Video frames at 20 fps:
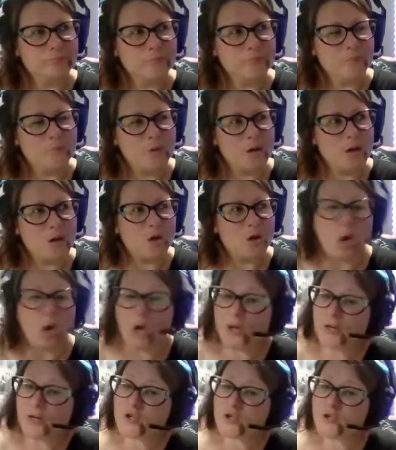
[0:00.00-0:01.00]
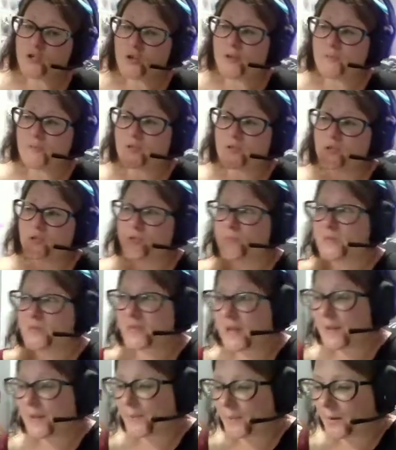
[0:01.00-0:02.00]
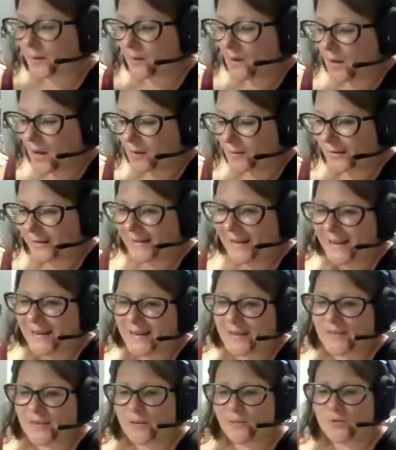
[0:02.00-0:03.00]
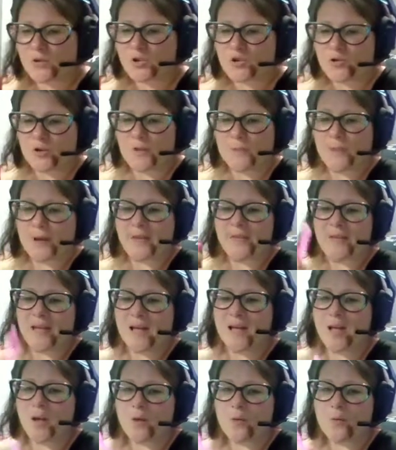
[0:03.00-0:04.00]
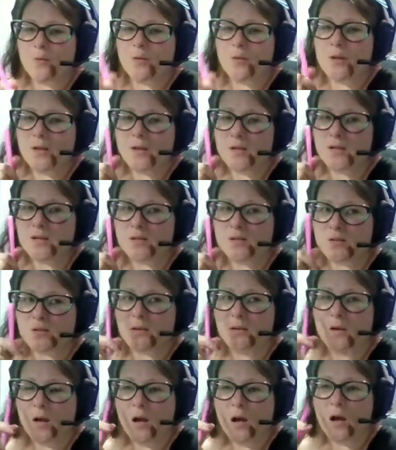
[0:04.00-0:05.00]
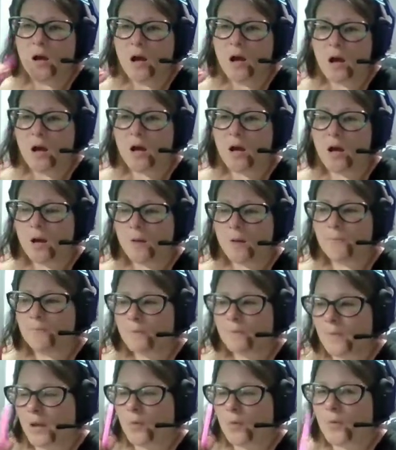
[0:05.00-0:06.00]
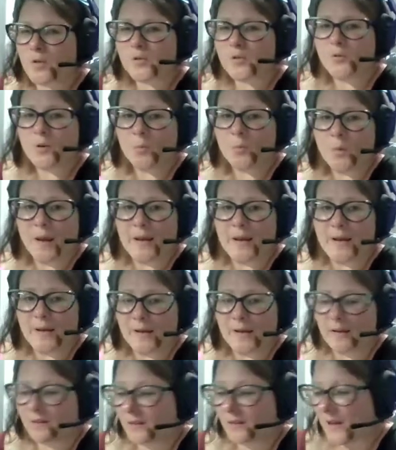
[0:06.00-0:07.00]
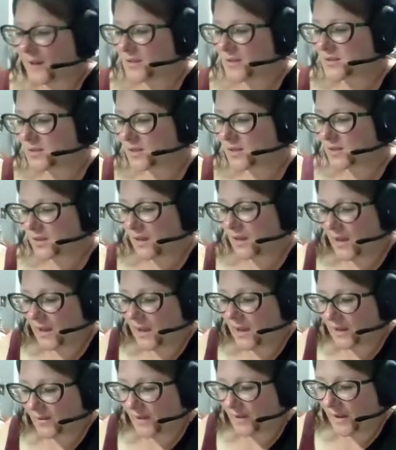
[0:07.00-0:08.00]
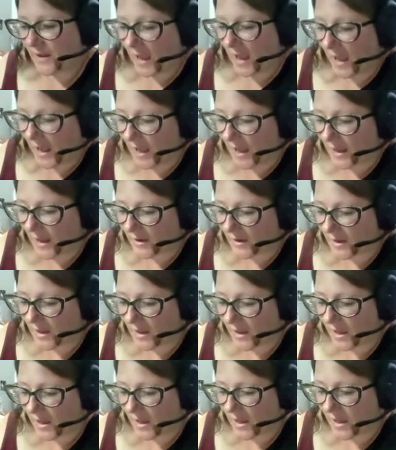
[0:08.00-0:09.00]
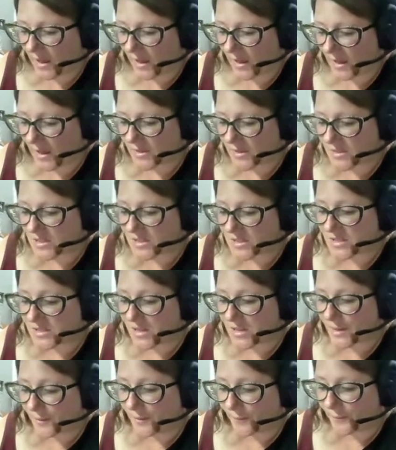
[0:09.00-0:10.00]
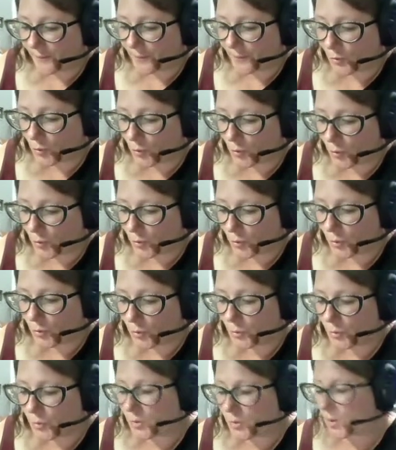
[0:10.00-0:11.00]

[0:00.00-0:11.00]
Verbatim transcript: uh, garlic shrimp, shrimp scampi, like anything with shrimp. That is, um, I went to a wedding in Alaska and they had a seafood